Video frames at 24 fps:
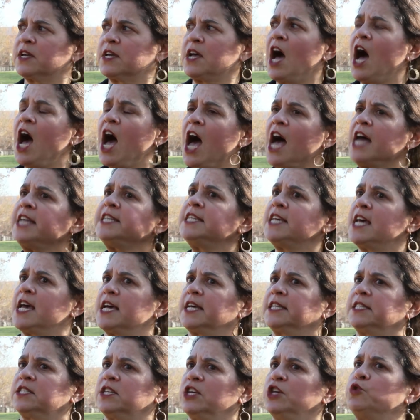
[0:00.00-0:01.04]
the
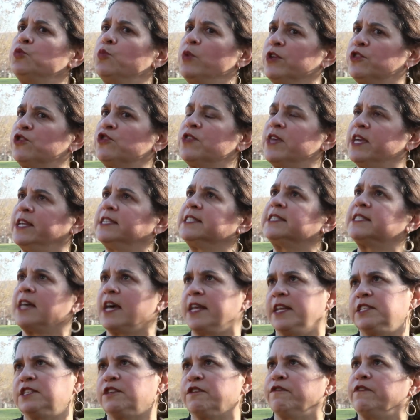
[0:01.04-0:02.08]
context in which they
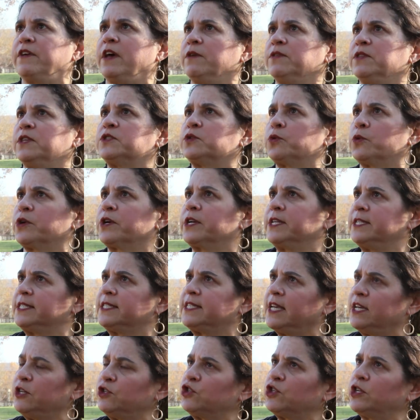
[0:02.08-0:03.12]
decided to found this
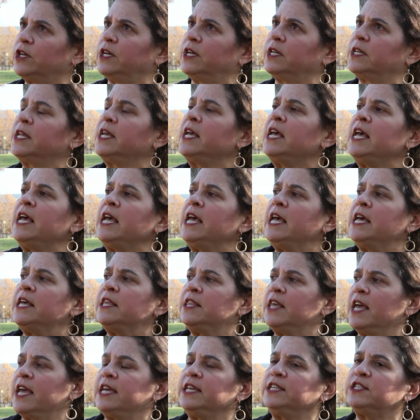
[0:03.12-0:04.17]
organization.
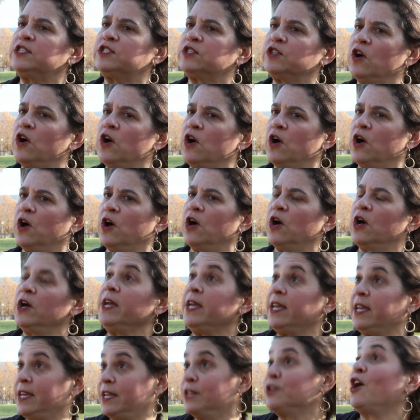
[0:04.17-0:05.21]
They saw,
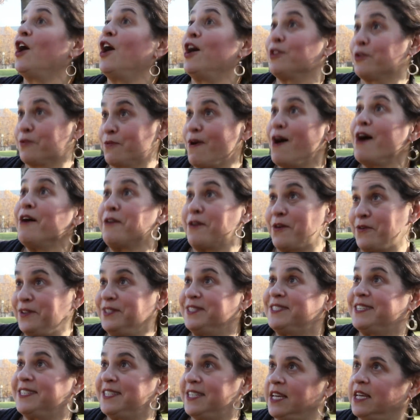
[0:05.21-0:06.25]
in Colorado
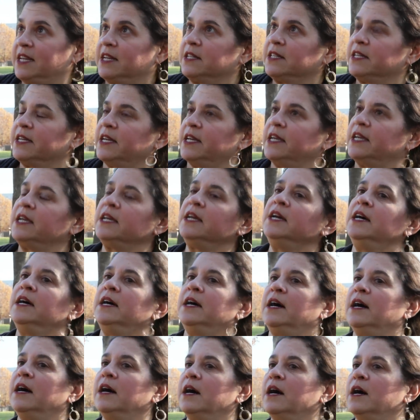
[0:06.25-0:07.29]
incidentally,
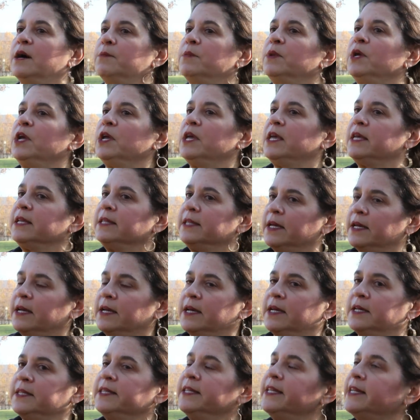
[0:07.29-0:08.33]
um,
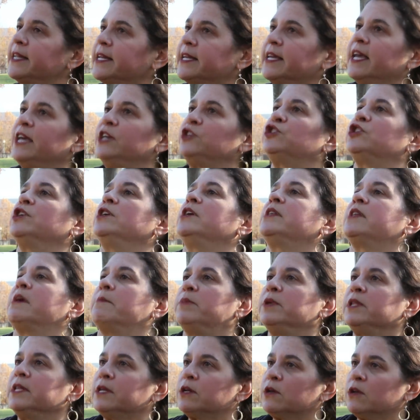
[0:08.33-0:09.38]
Uh, litigation
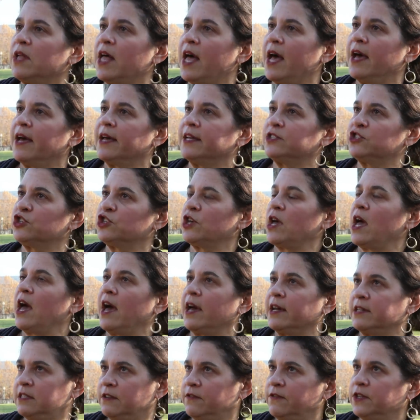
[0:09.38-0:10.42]
and political act
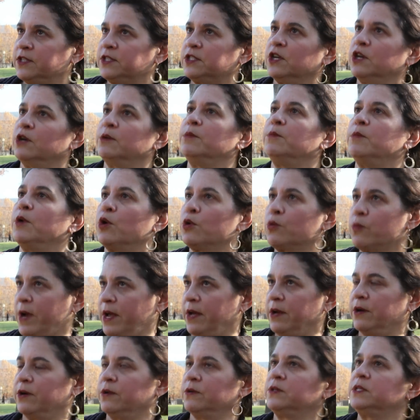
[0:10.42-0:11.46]
activism
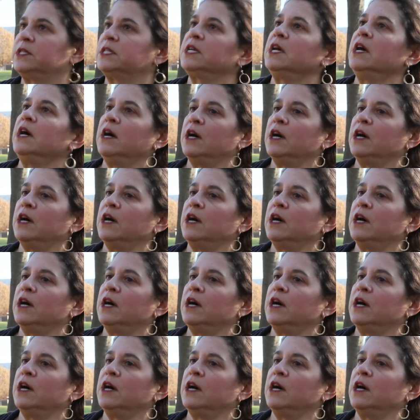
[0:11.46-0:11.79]
around